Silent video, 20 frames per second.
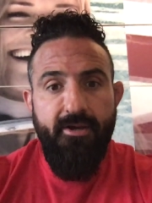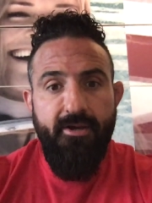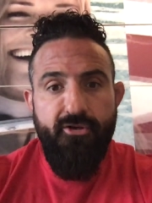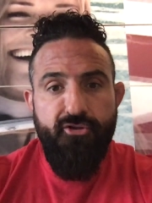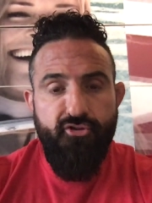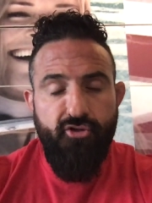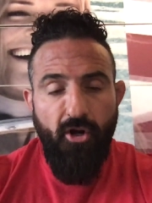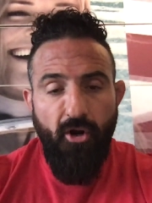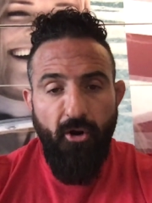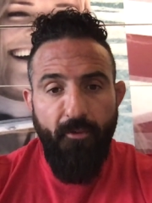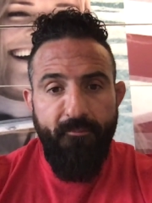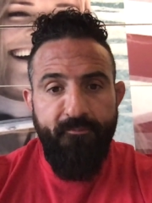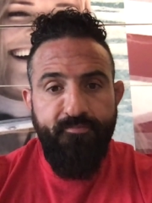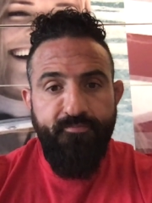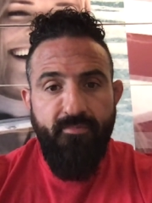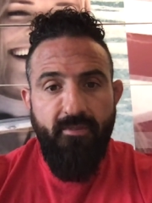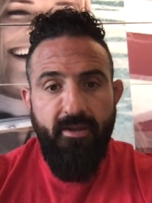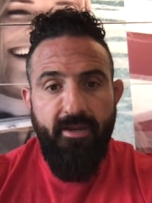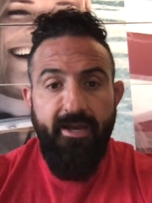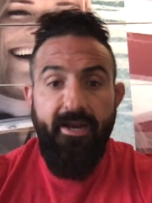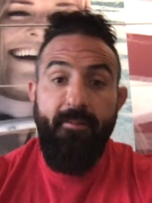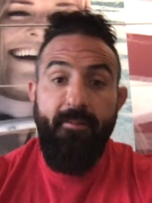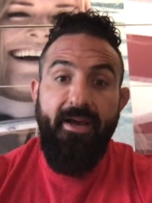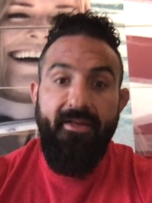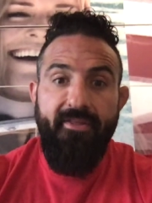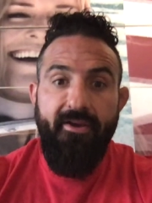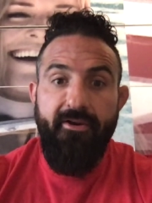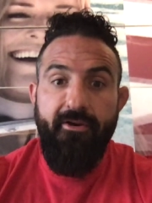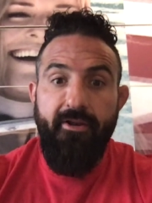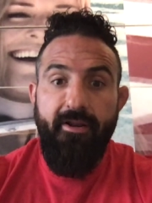So, and I'm
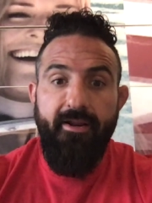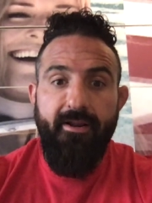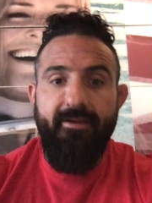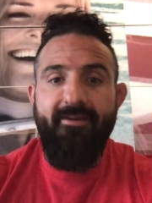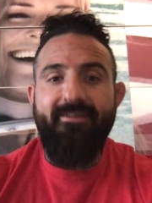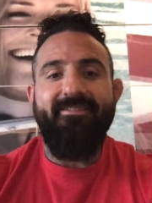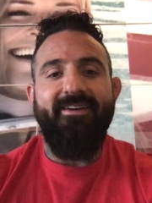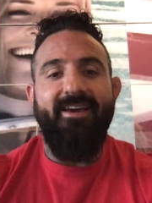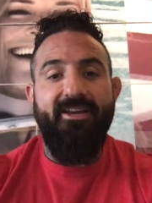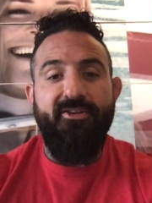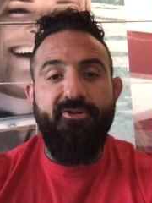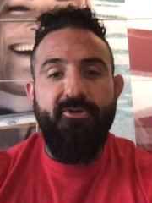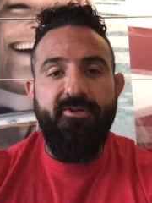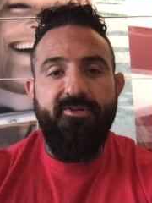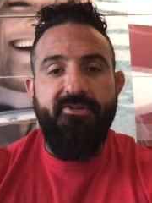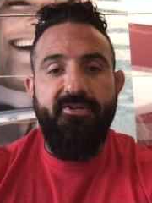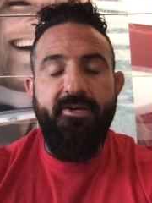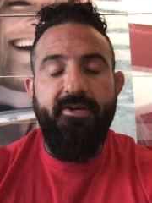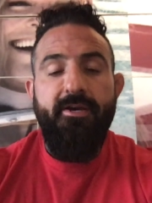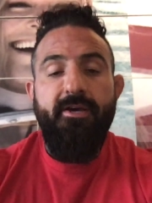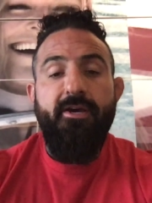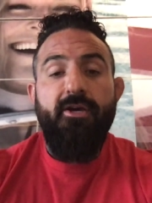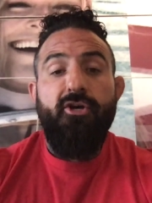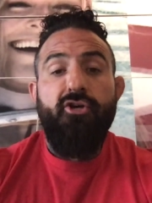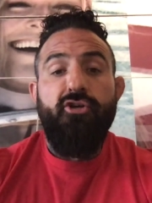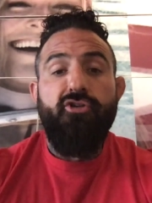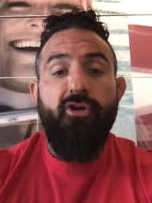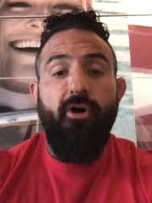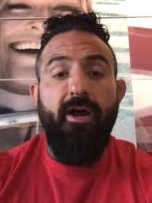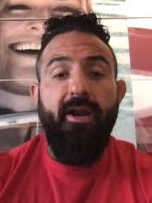not that good at it, as you can see.
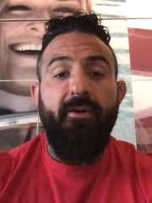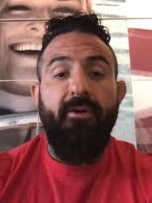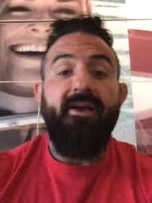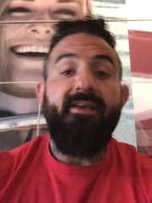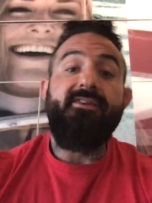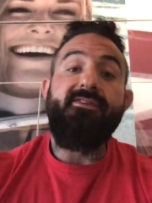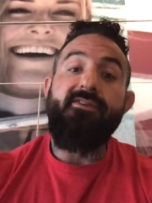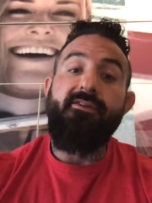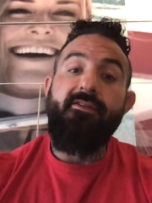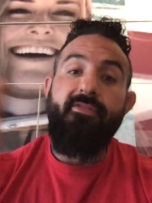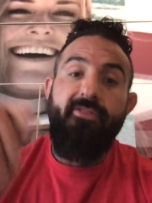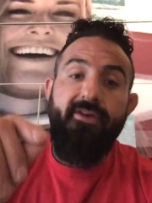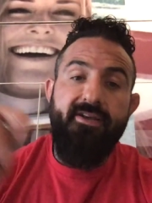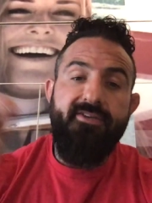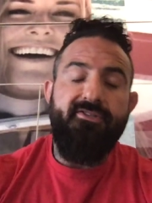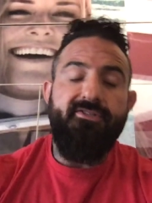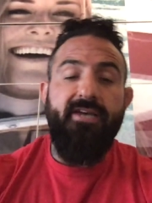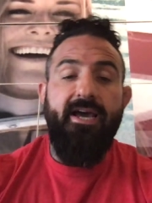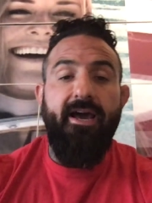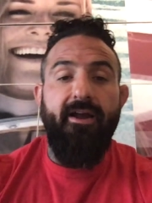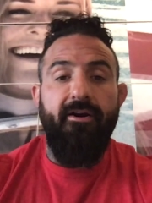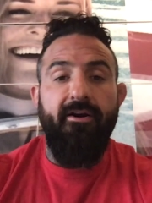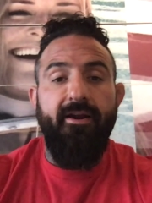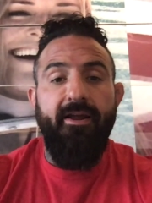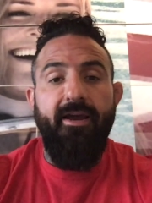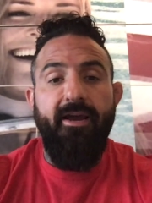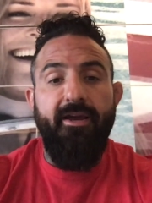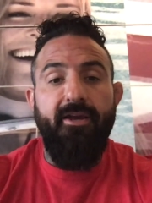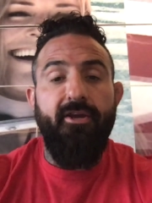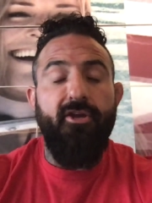So anyways, this
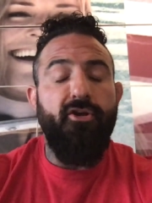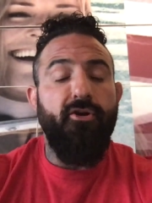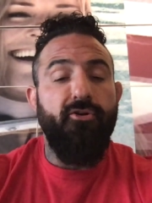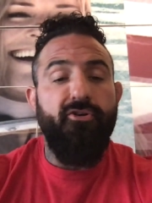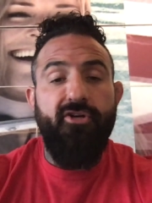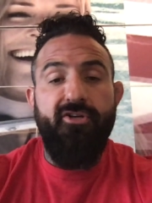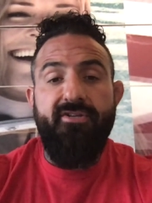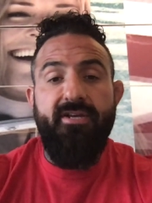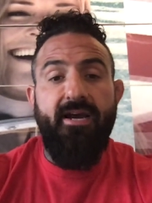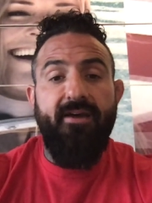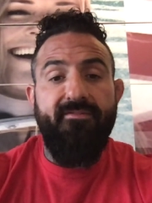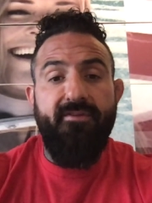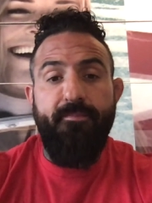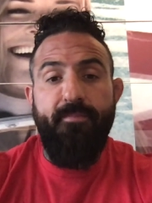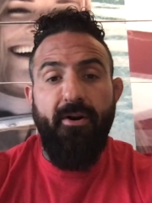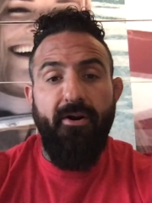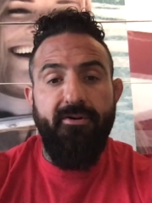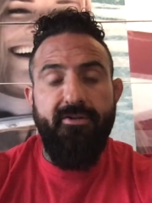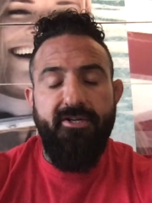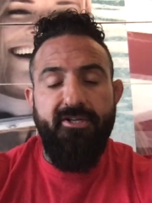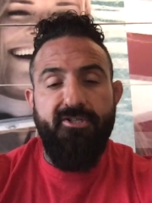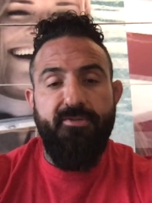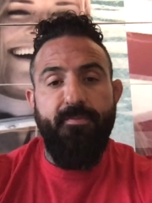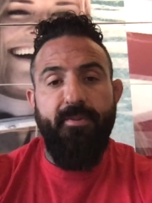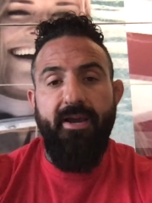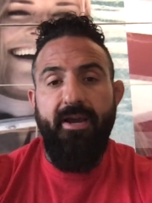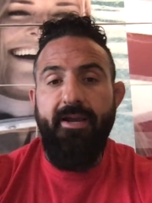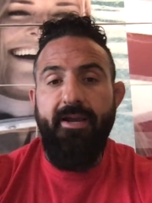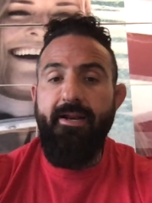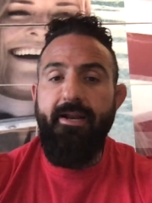Saturday, you just have to
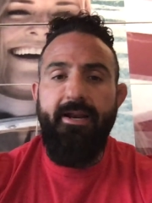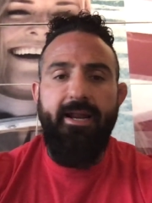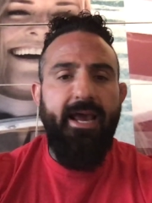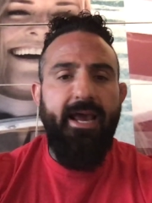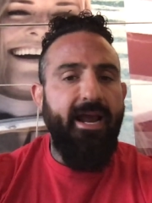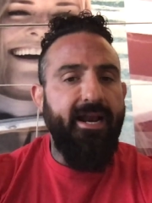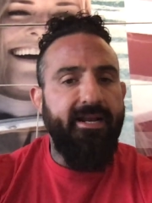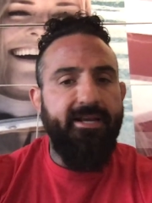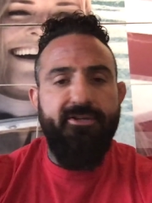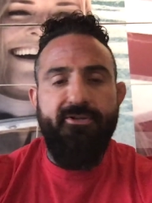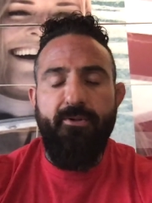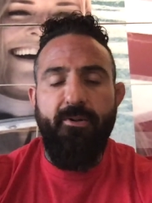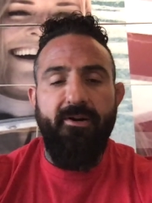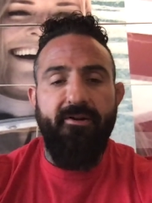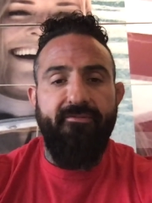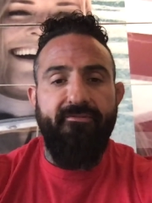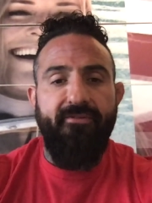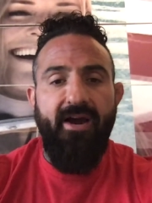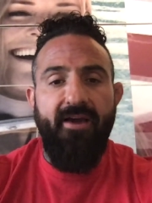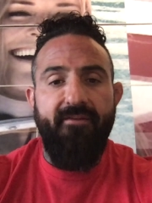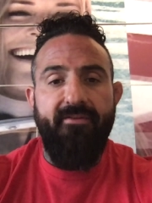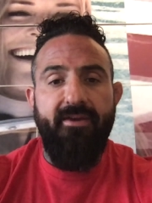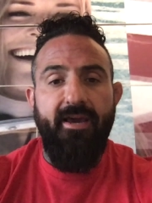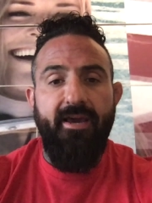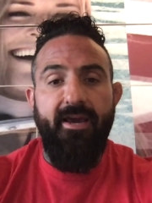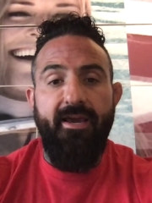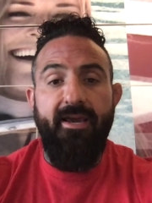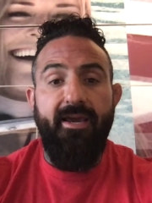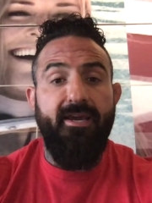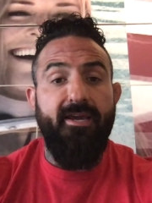participate in any sort of
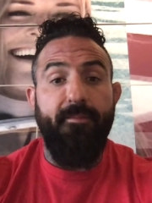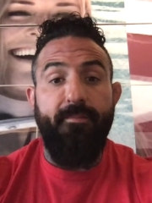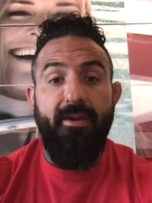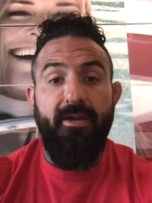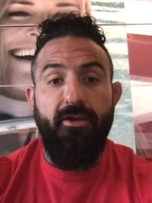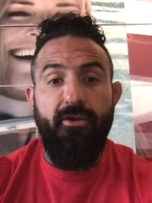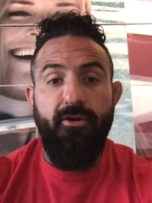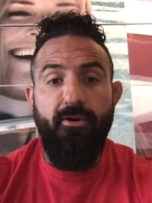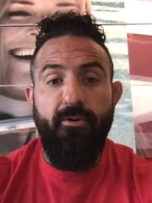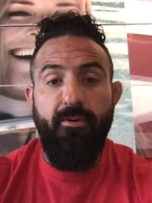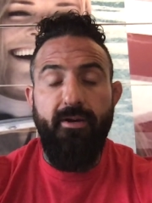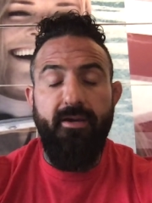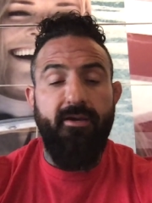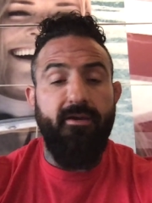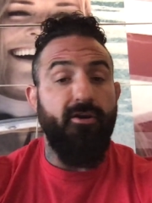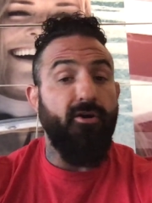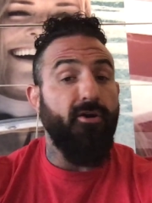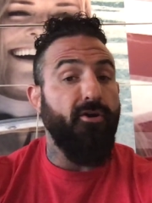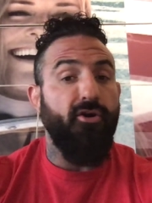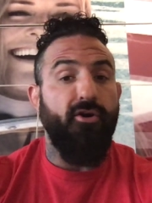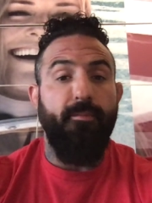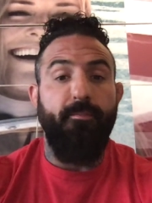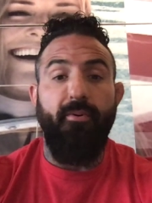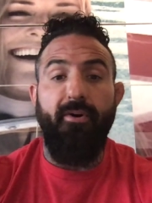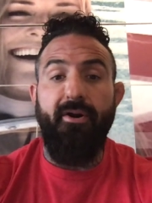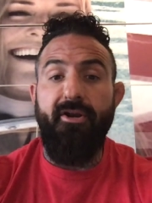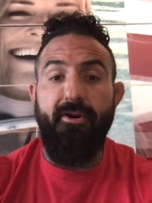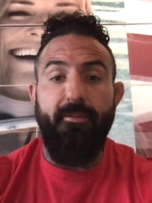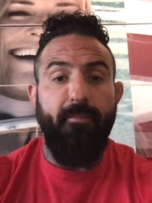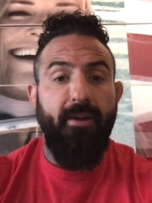5K. It could be you. You could
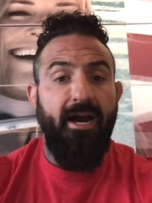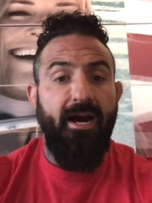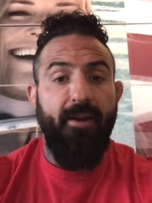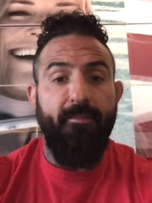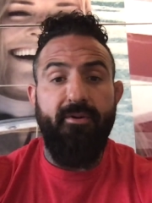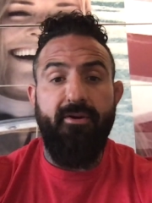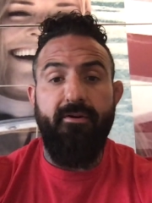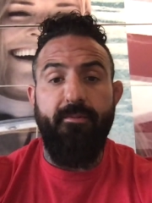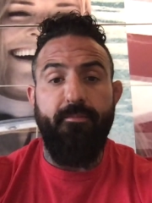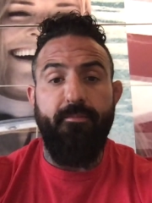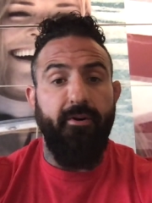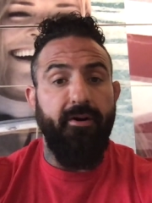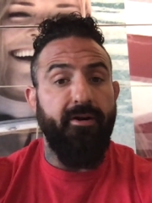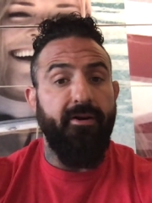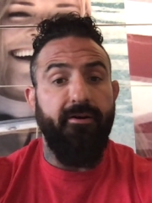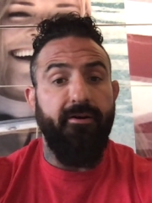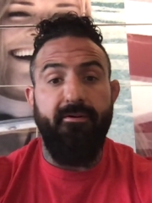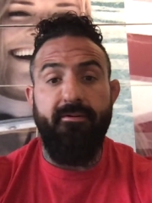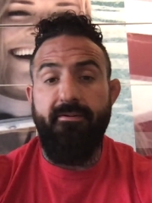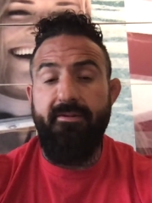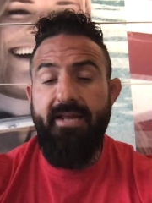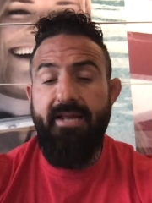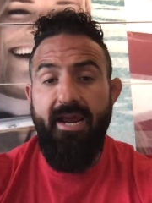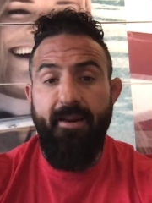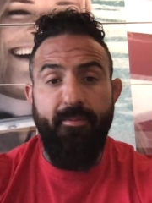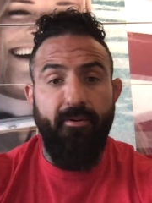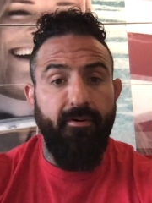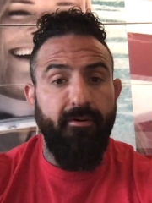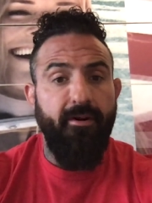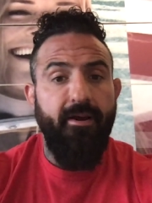bring your mom. You could bring your
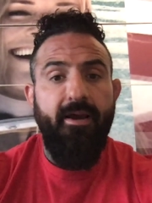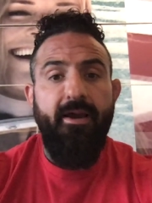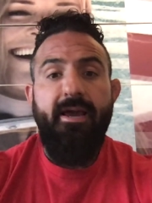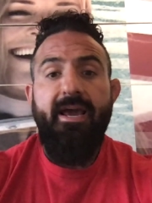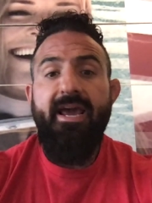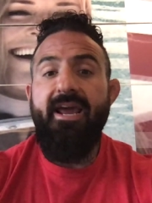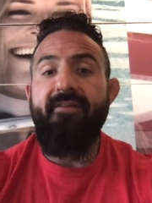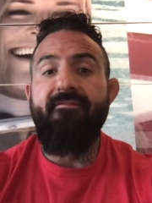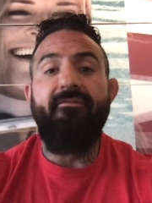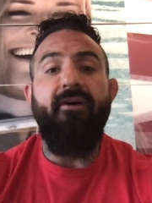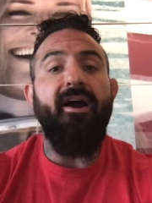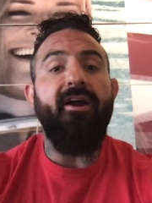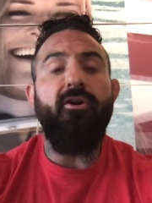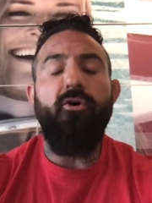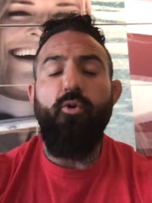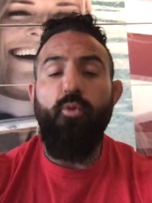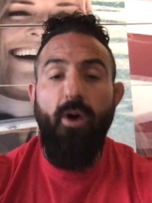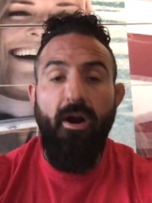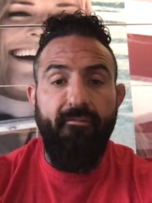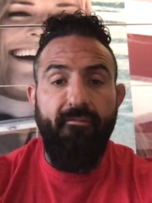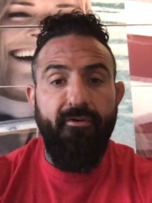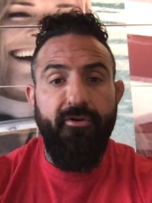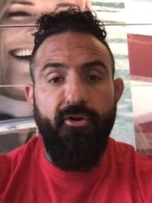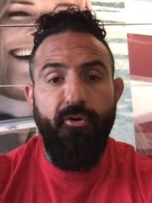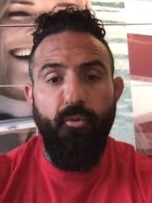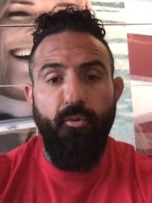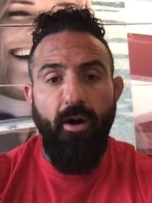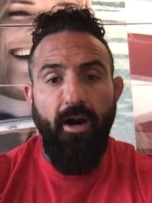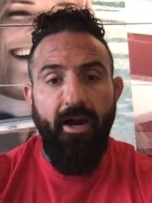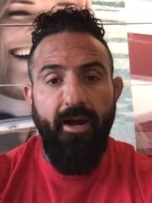neighbor. Invite whoever
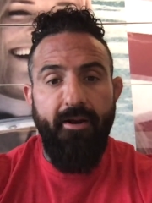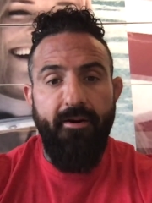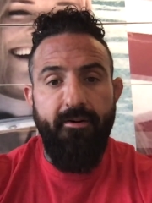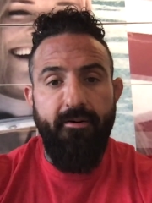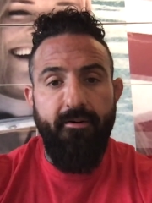you want,